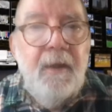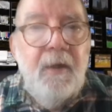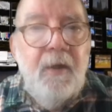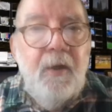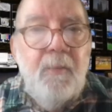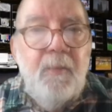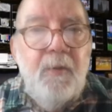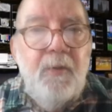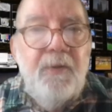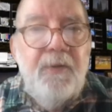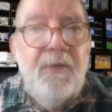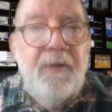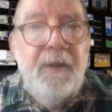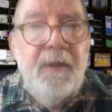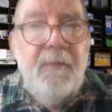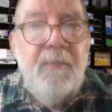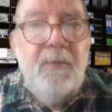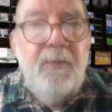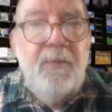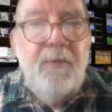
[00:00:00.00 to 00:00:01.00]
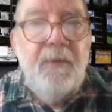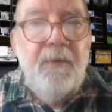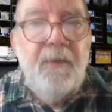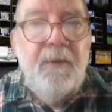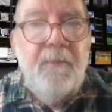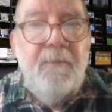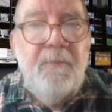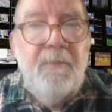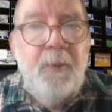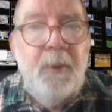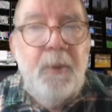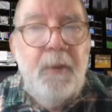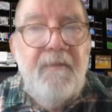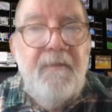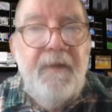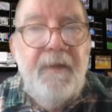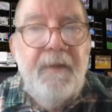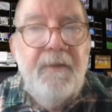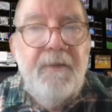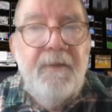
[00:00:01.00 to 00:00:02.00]
almost double the
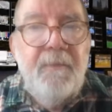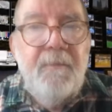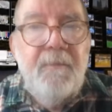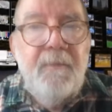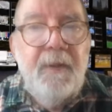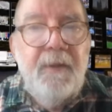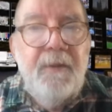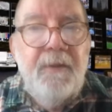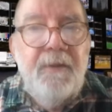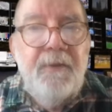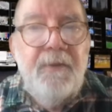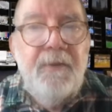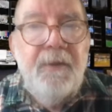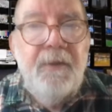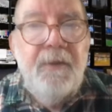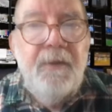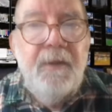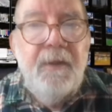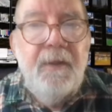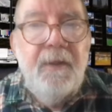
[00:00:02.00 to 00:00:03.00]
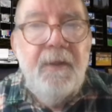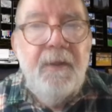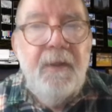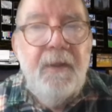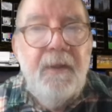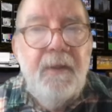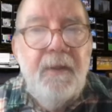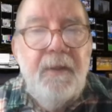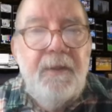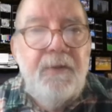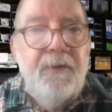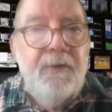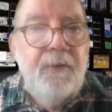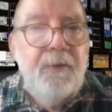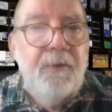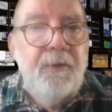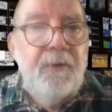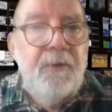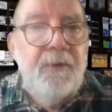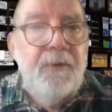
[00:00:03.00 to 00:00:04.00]
previous month's
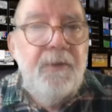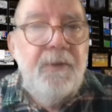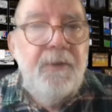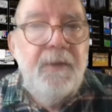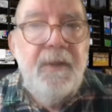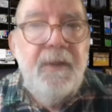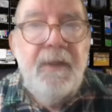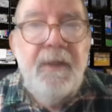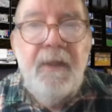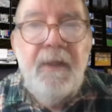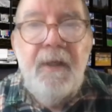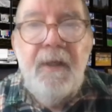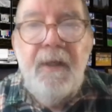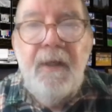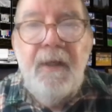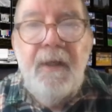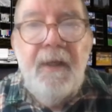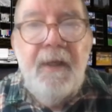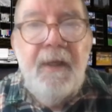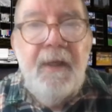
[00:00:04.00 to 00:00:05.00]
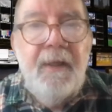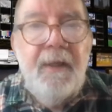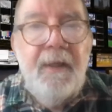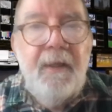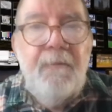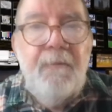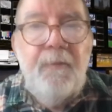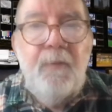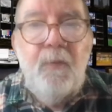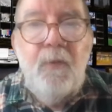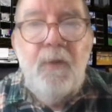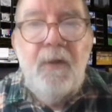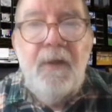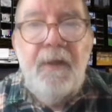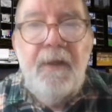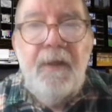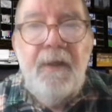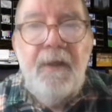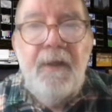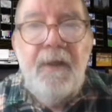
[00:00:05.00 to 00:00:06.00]
surge. And I, for
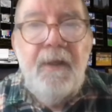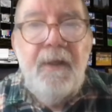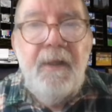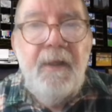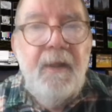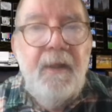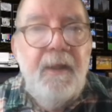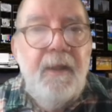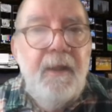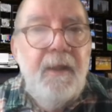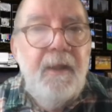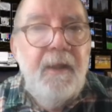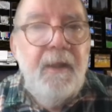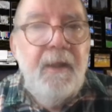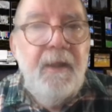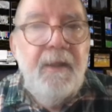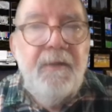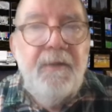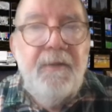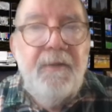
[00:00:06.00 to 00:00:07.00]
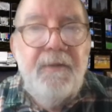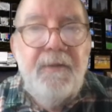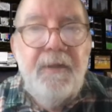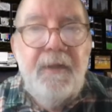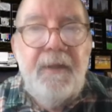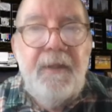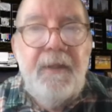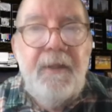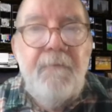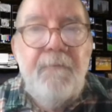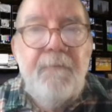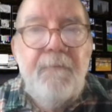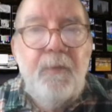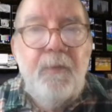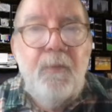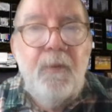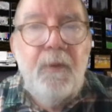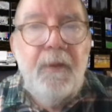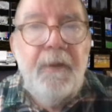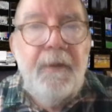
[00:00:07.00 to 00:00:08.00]
one, since I eat for
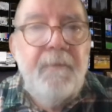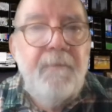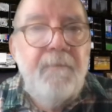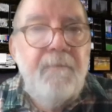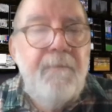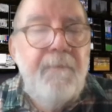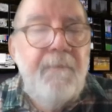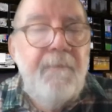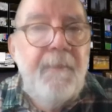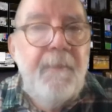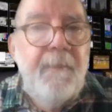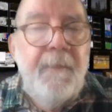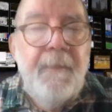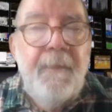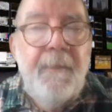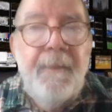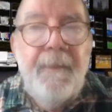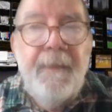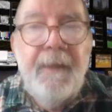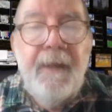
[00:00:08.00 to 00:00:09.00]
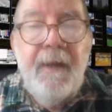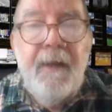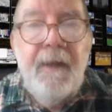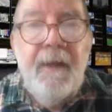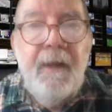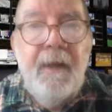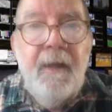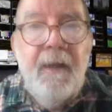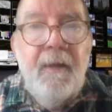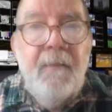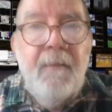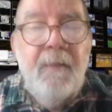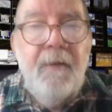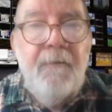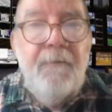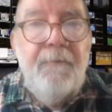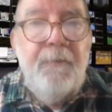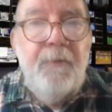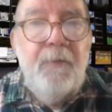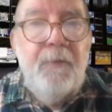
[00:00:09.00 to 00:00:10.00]
one,
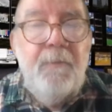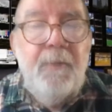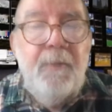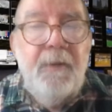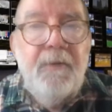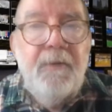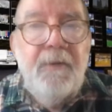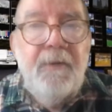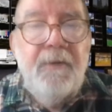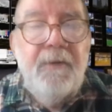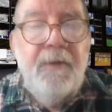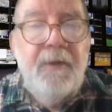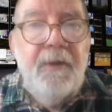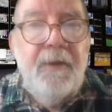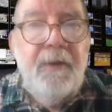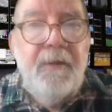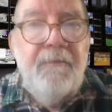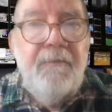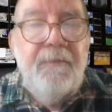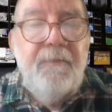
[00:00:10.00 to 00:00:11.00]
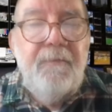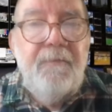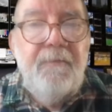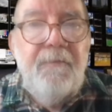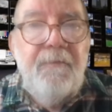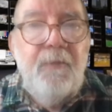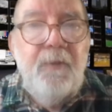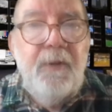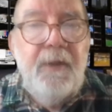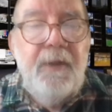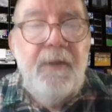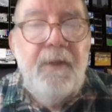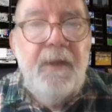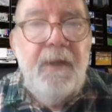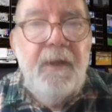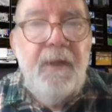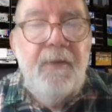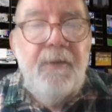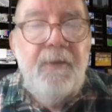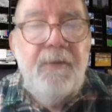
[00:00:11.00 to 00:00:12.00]
my food bill has gone up from
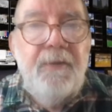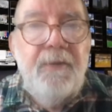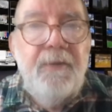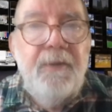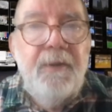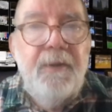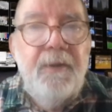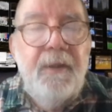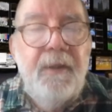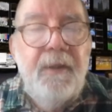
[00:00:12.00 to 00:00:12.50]
$40